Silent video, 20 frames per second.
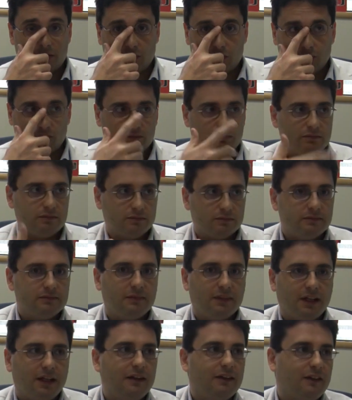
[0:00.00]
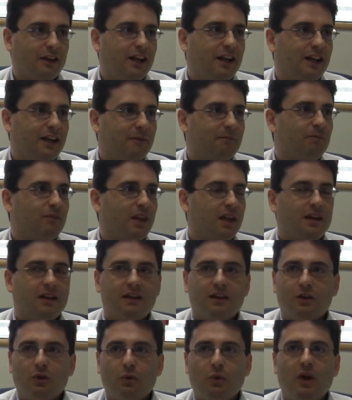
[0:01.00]
because really
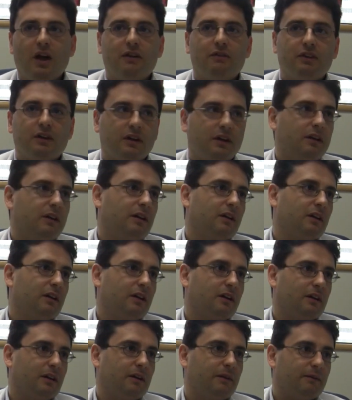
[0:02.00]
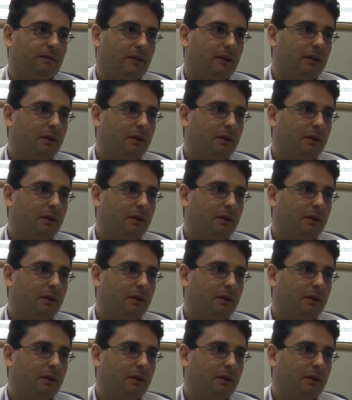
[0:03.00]
we have a,